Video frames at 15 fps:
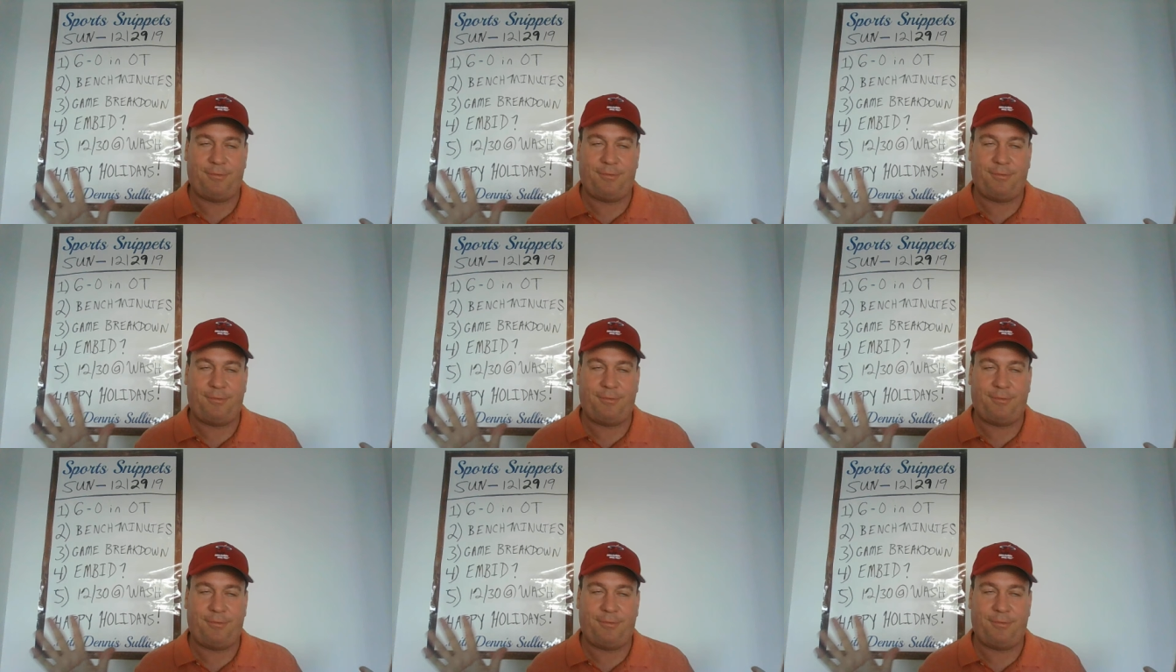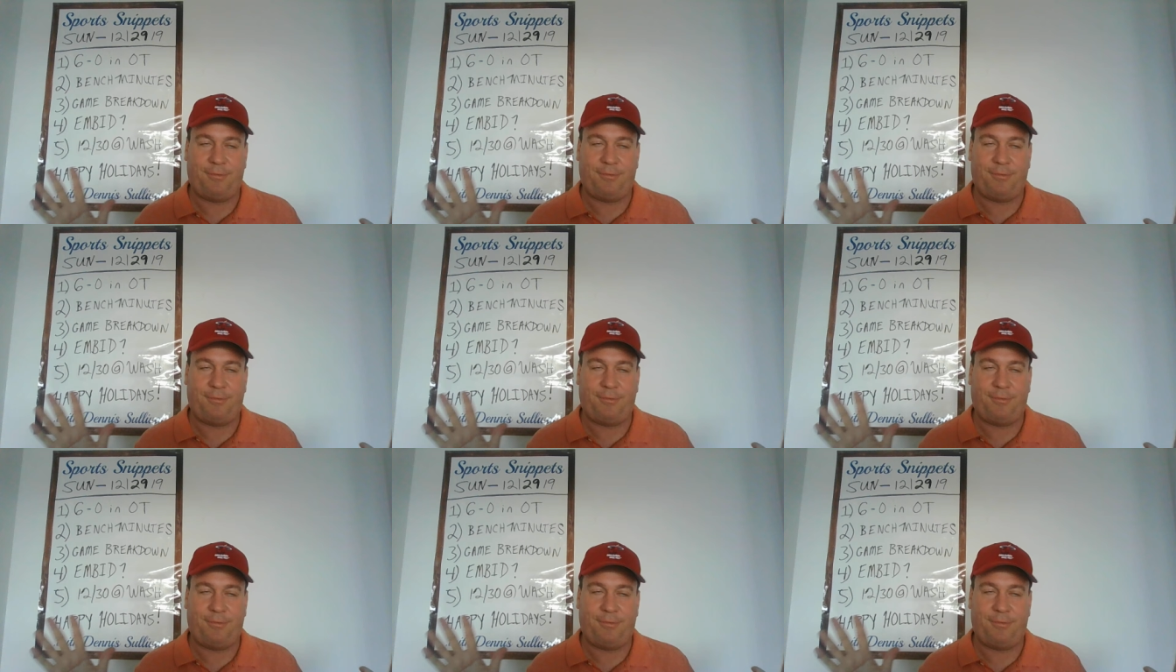But hey,
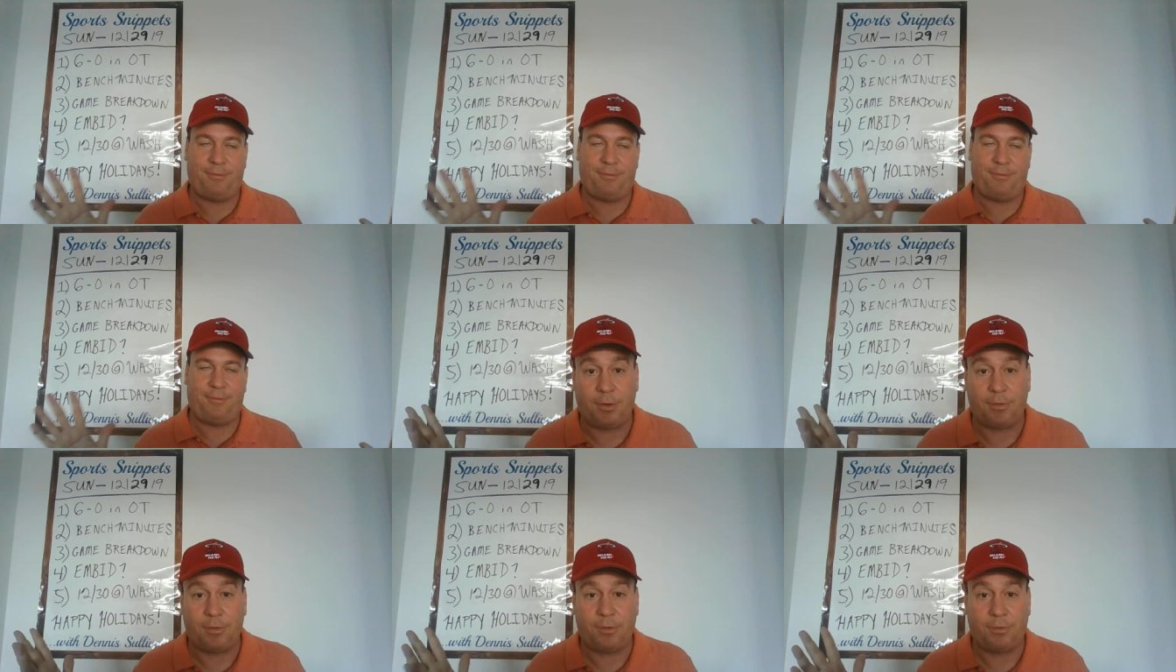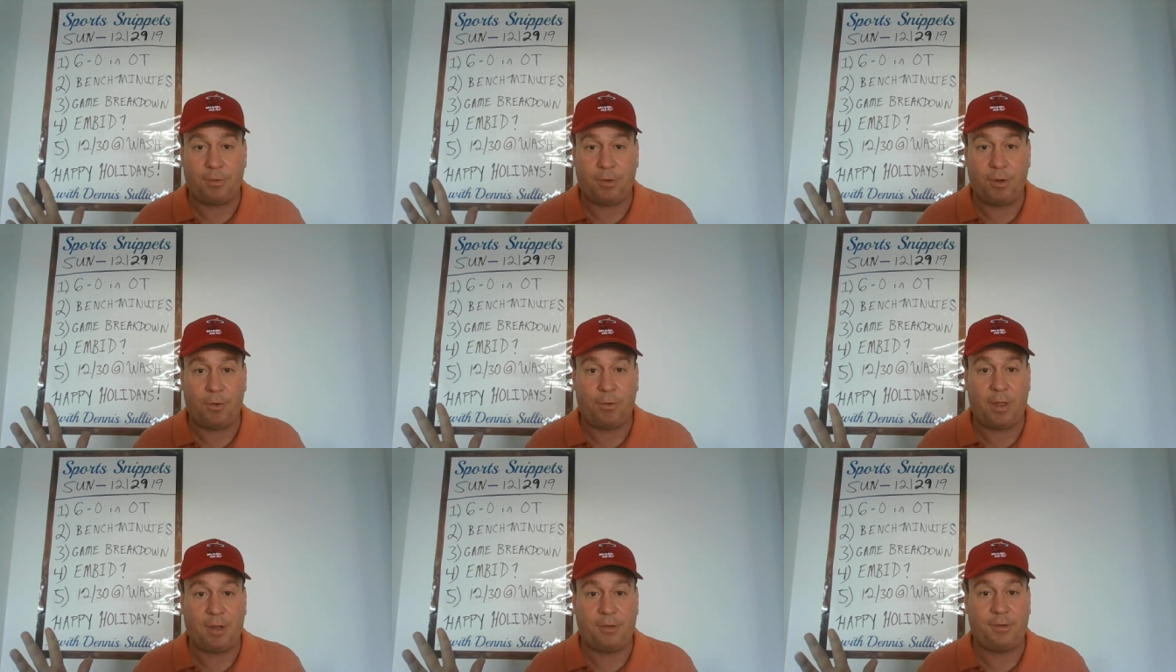that stuff happens. You
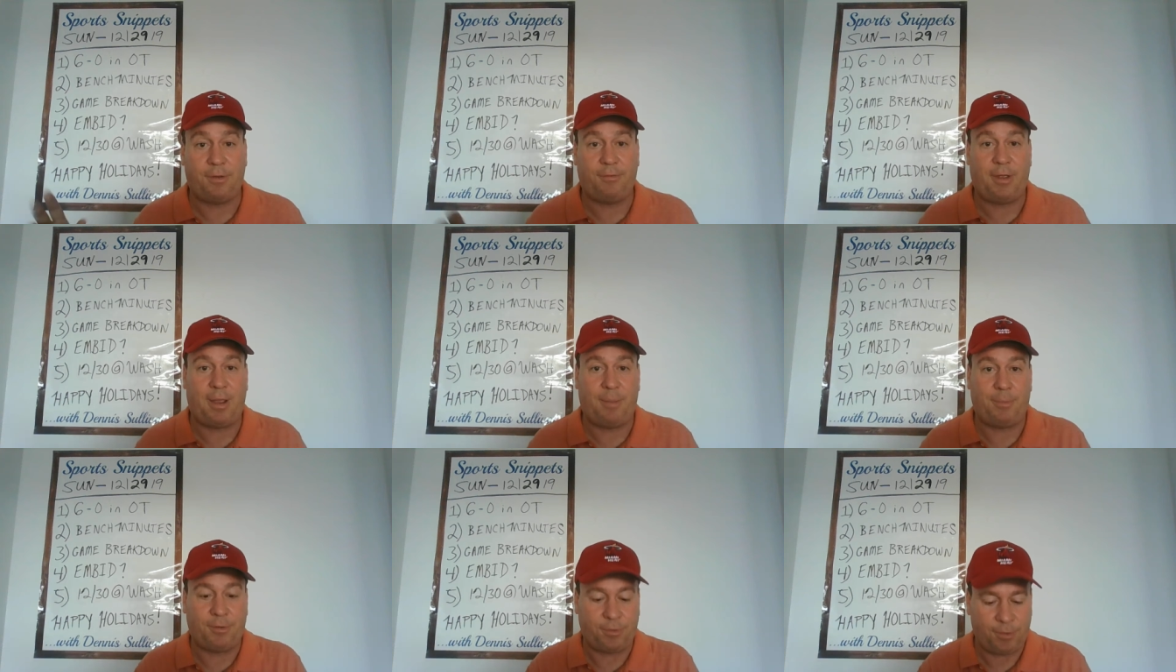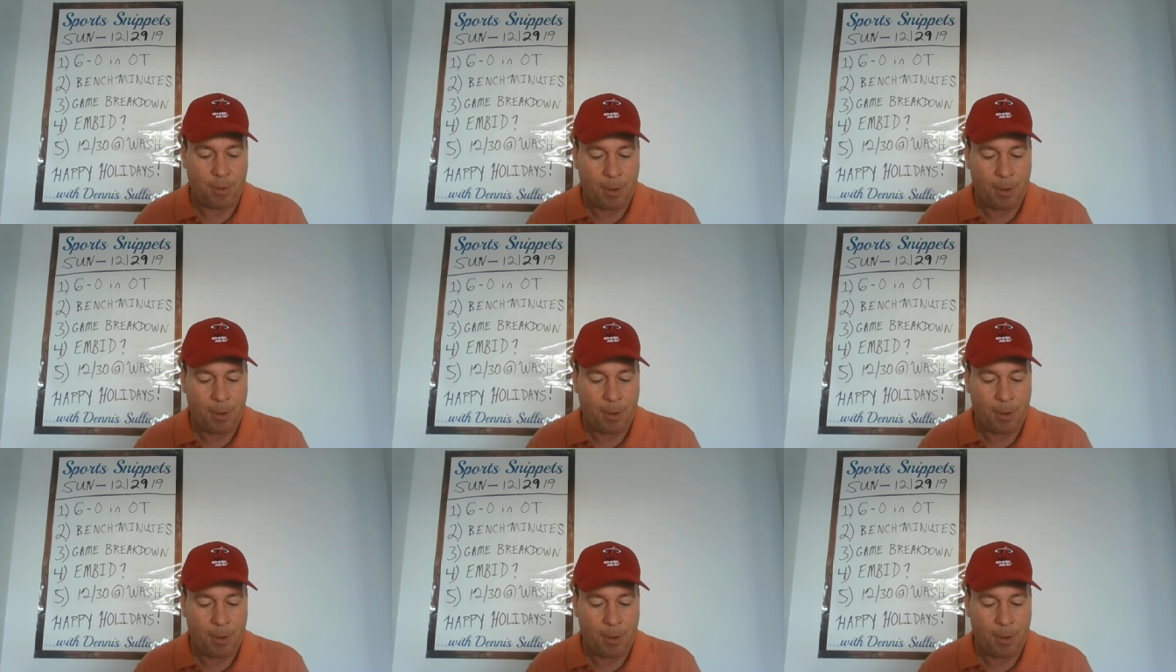know, that stuff happens.